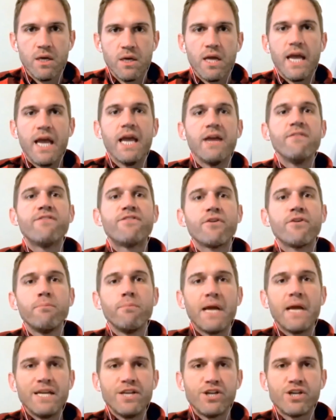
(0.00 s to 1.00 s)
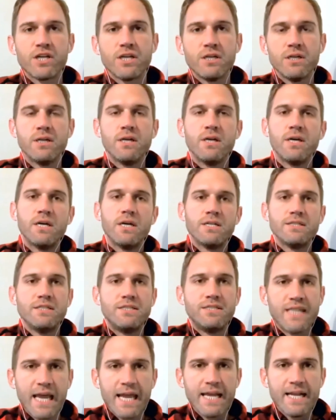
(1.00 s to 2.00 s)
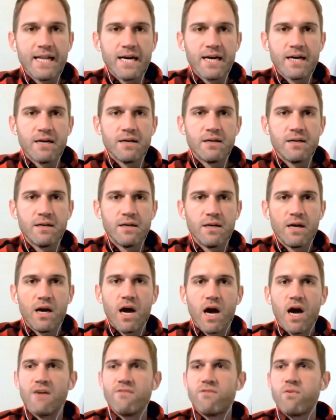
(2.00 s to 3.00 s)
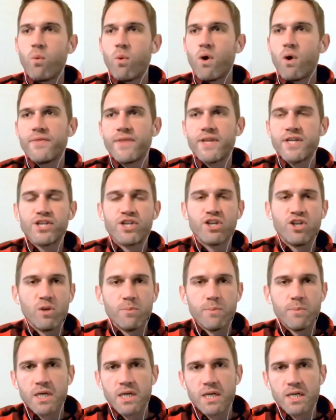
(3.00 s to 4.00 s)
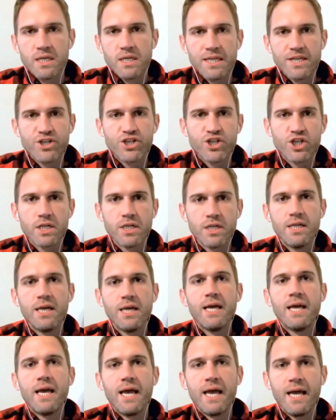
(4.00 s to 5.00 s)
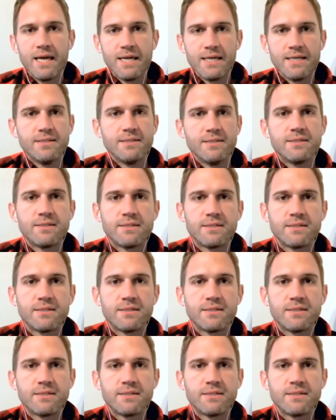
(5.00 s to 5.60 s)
information, data of what this human condition is.